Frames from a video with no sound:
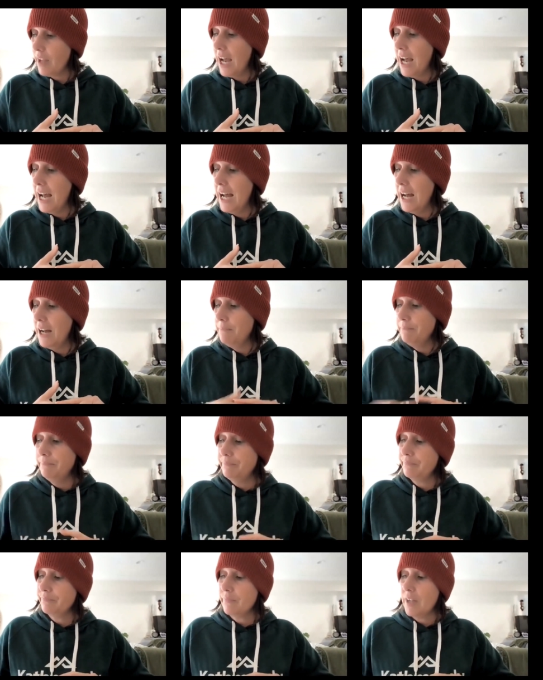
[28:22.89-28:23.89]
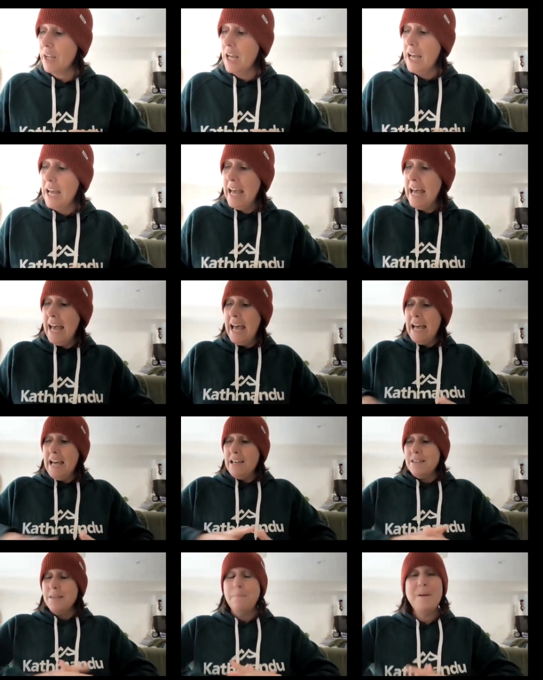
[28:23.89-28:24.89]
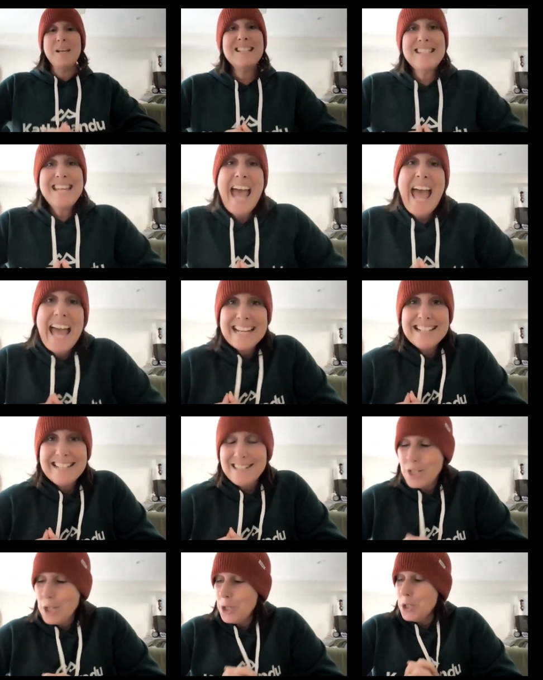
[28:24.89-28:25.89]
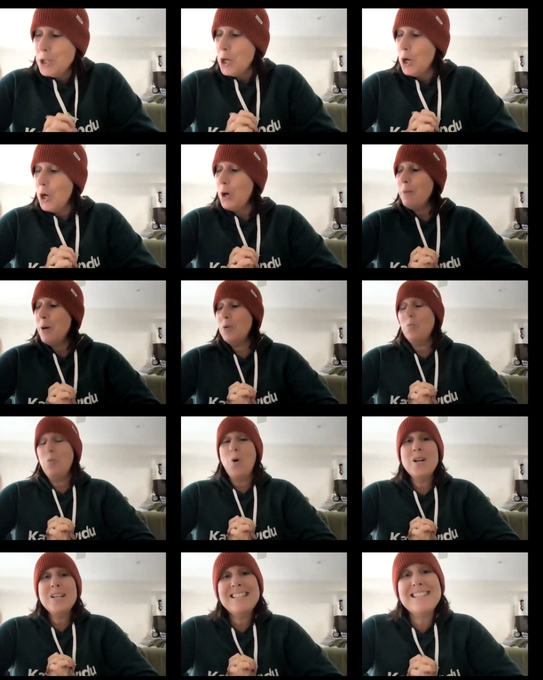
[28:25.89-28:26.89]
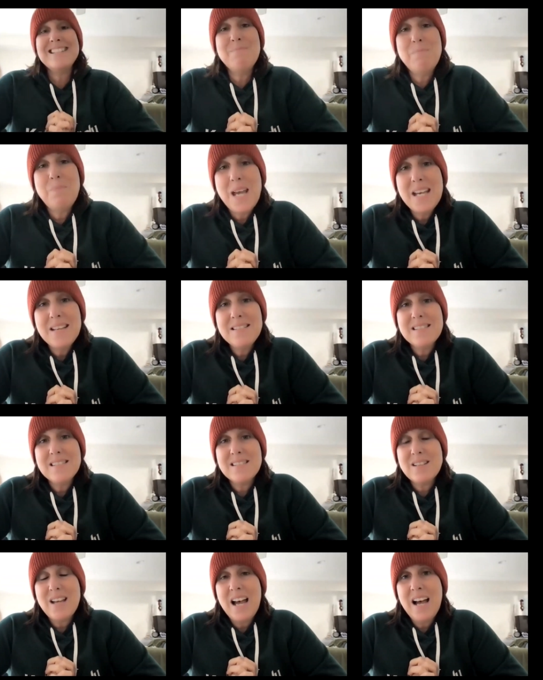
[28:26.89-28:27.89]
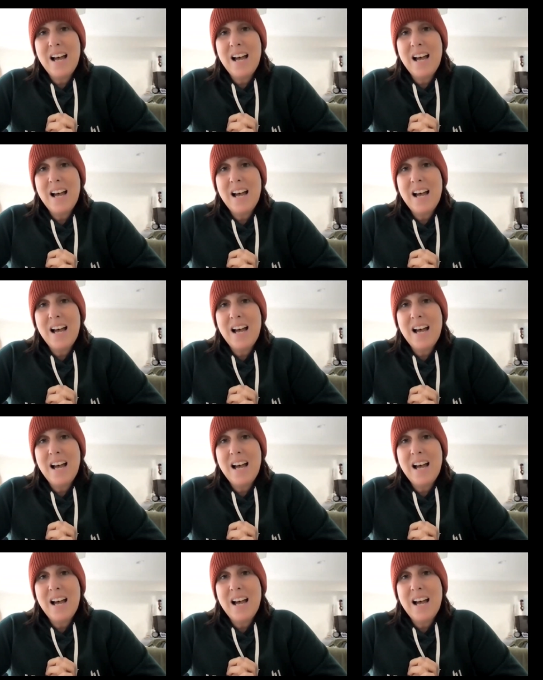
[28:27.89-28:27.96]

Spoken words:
The biggest hack to determine what is the best